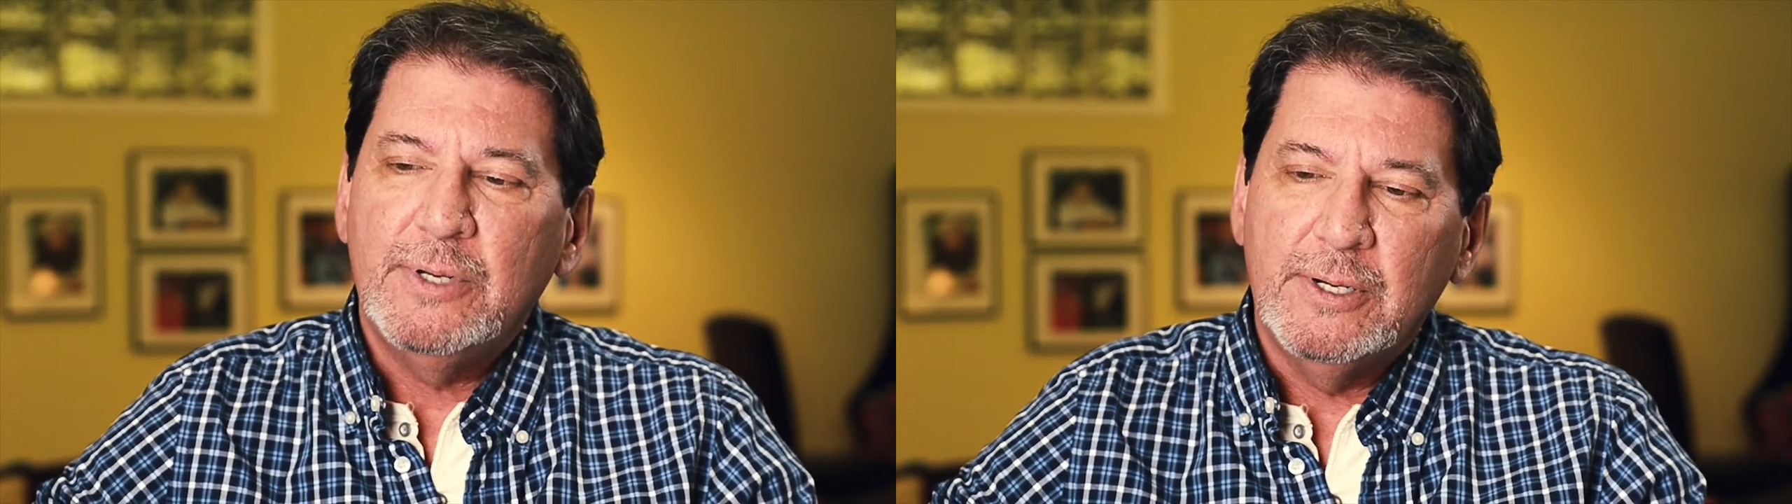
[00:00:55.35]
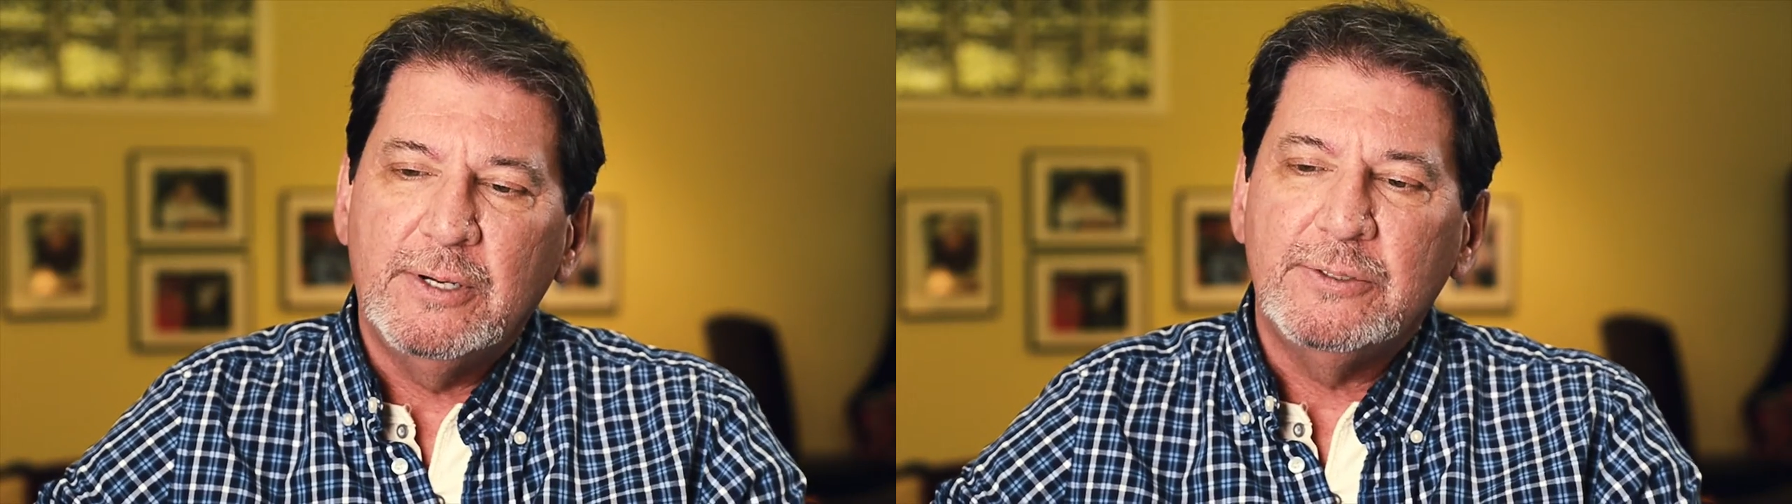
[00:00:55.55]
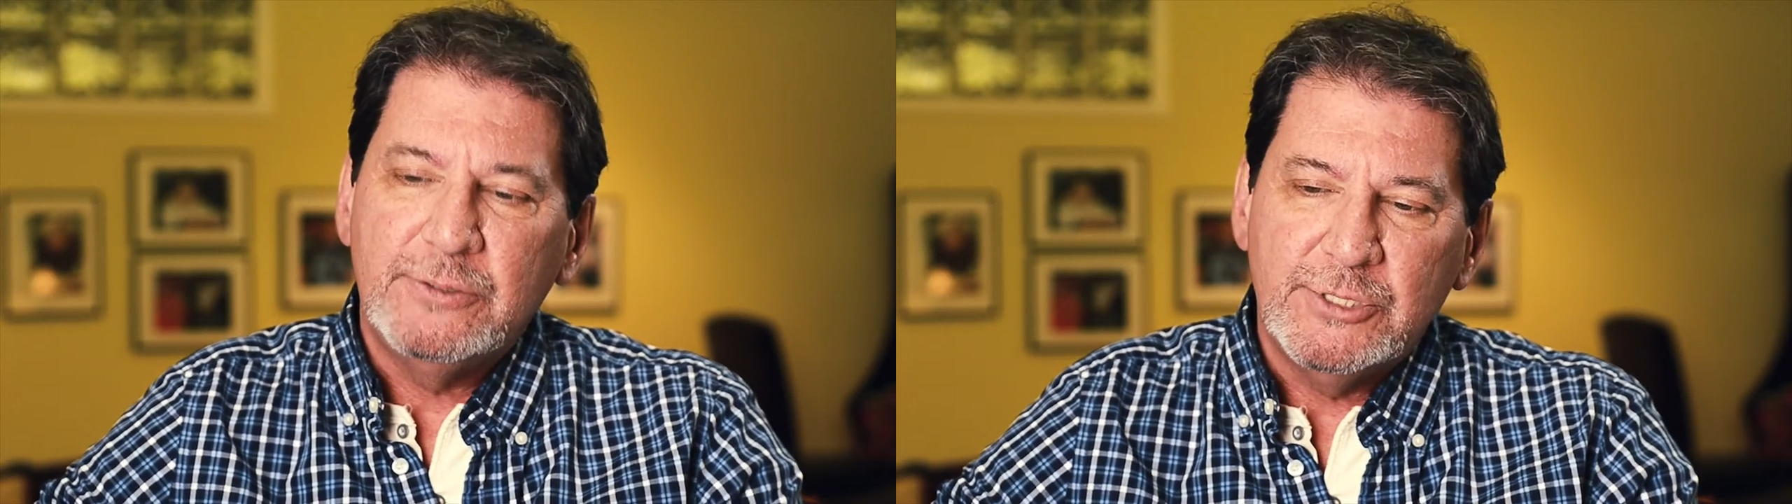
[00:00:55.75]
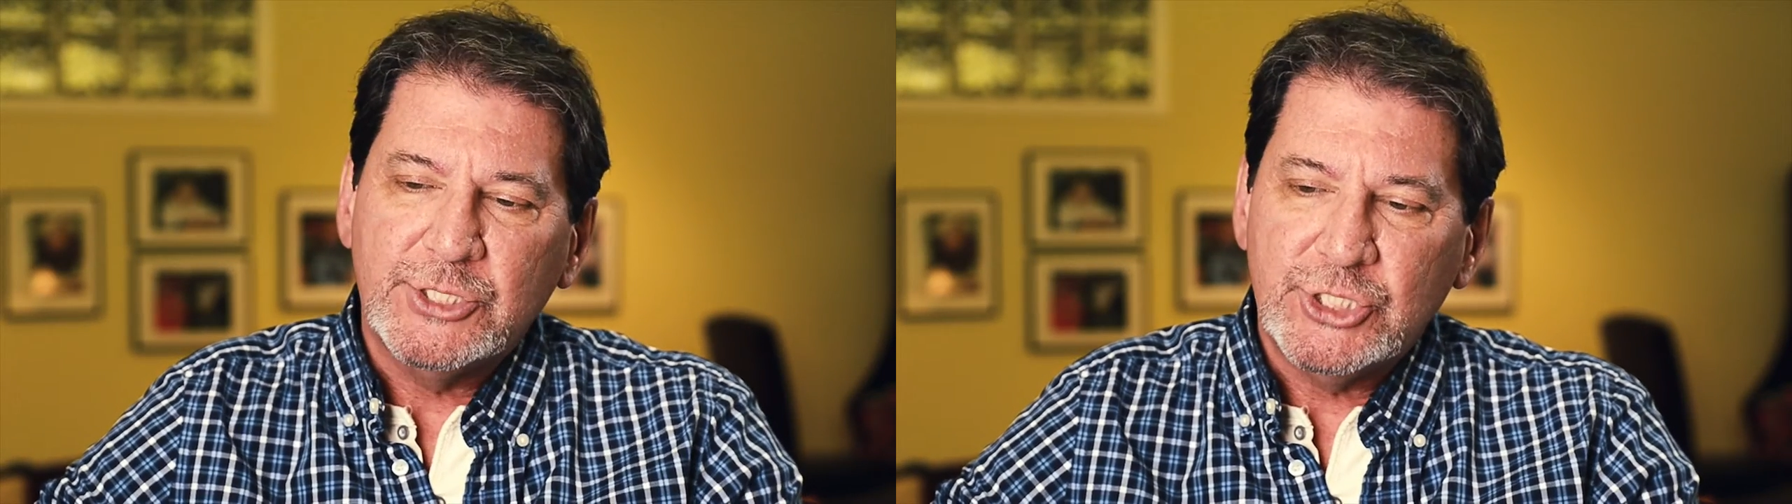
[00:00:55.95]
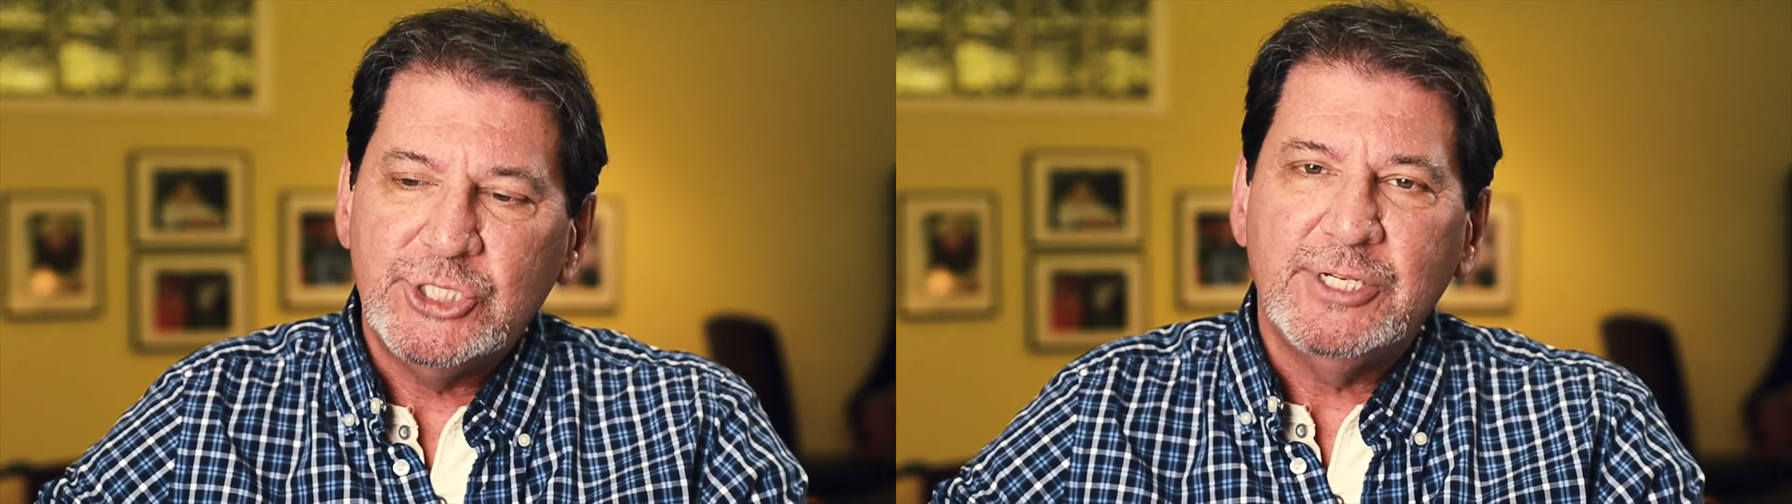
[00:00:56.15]
uh,
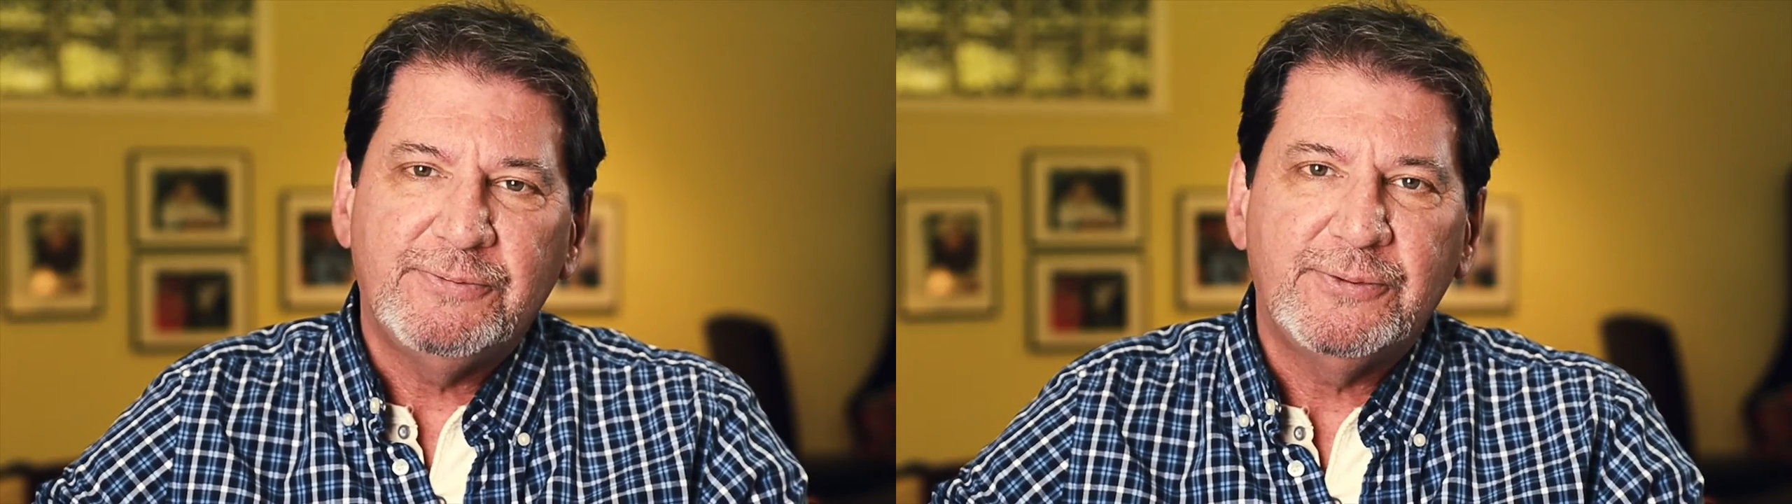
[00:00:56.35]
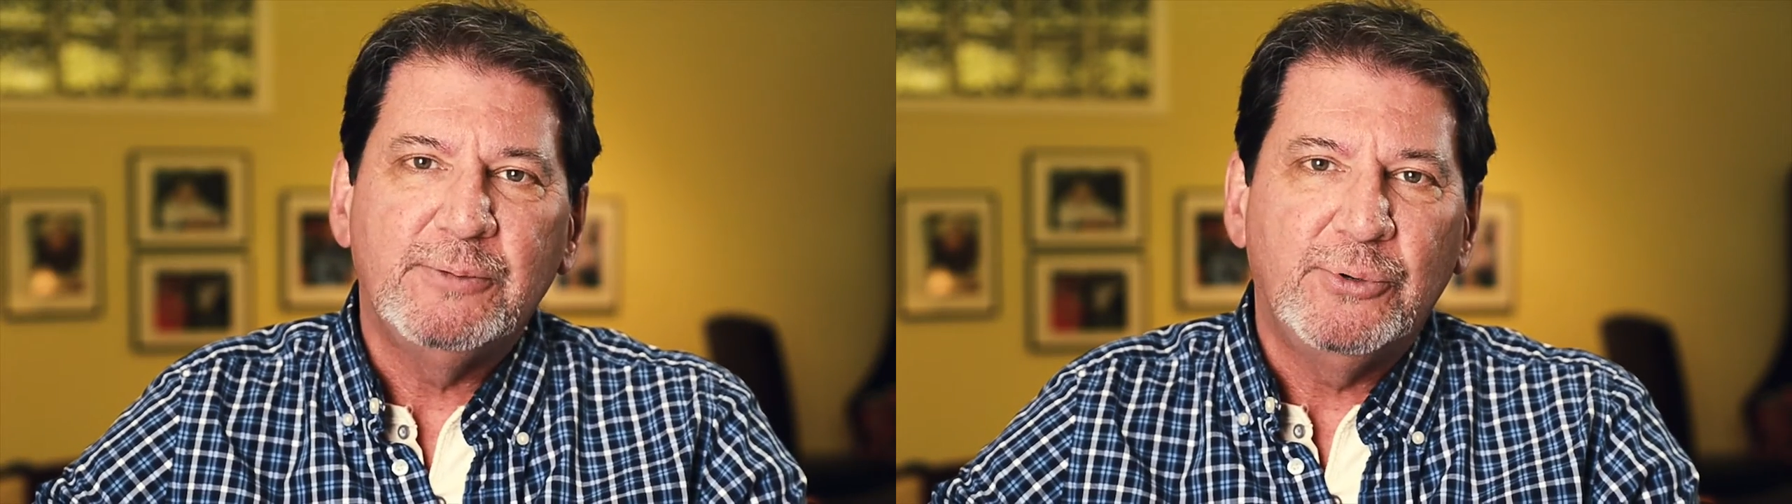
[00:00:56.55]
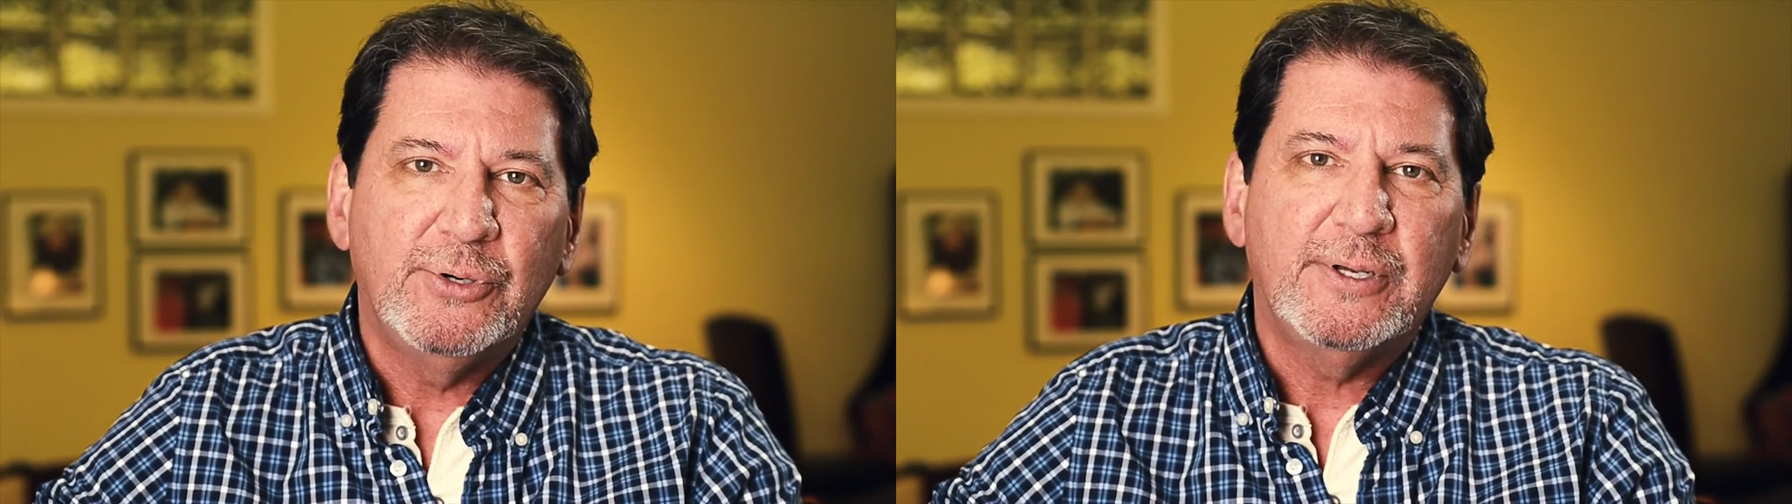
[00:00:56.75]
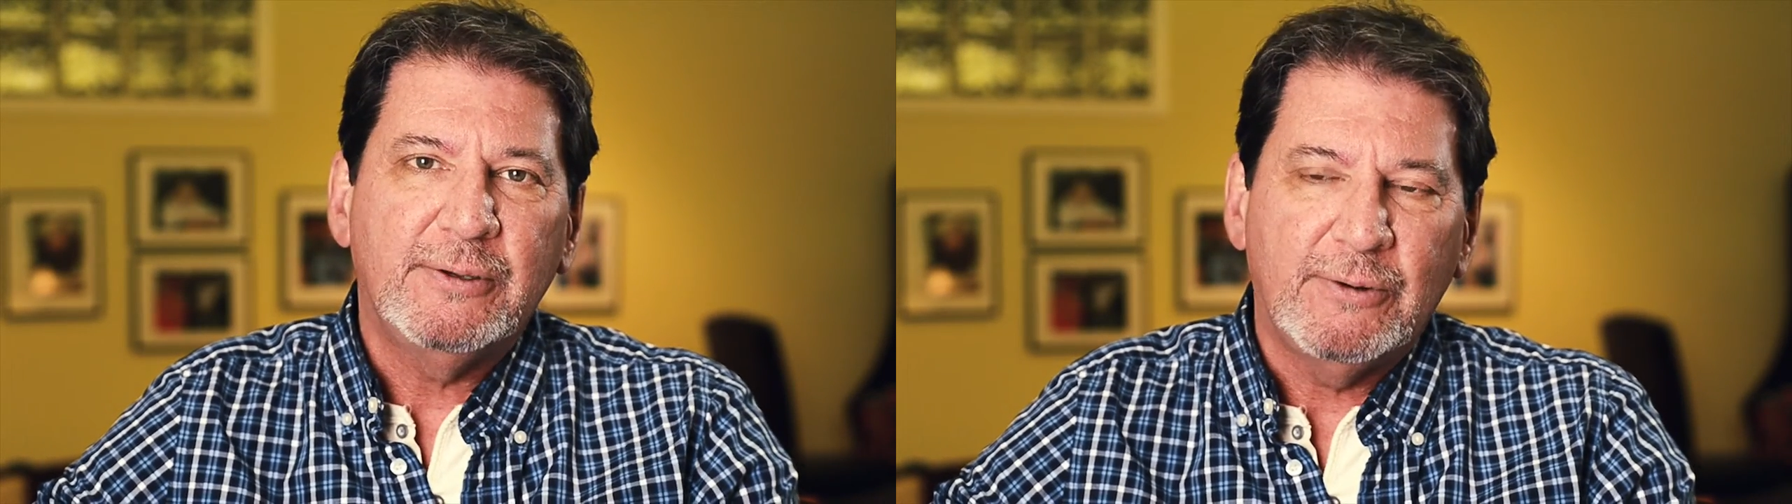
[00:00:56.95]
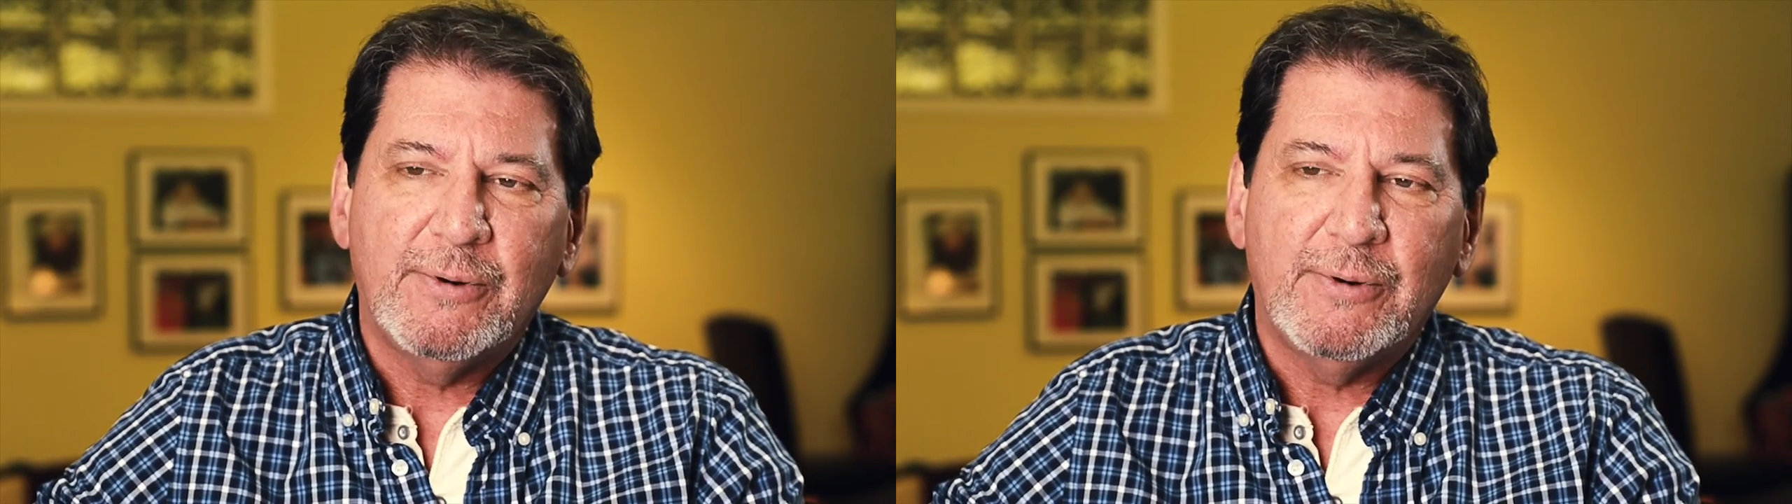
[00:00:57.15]
just shift the book